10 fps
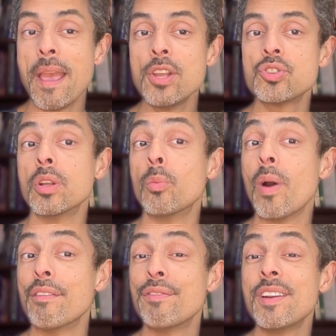patient,
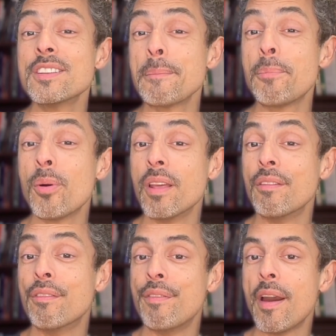where fillers are put
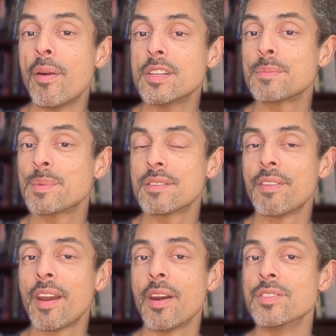in very
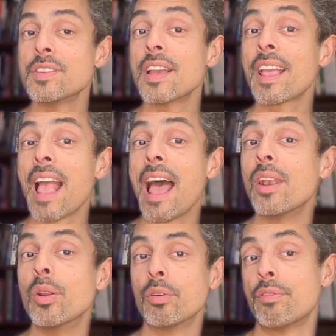specific areas,
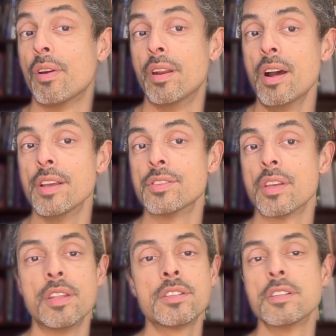can look very nice.
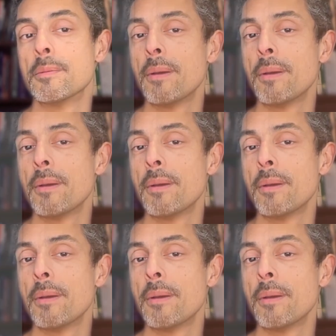And this is a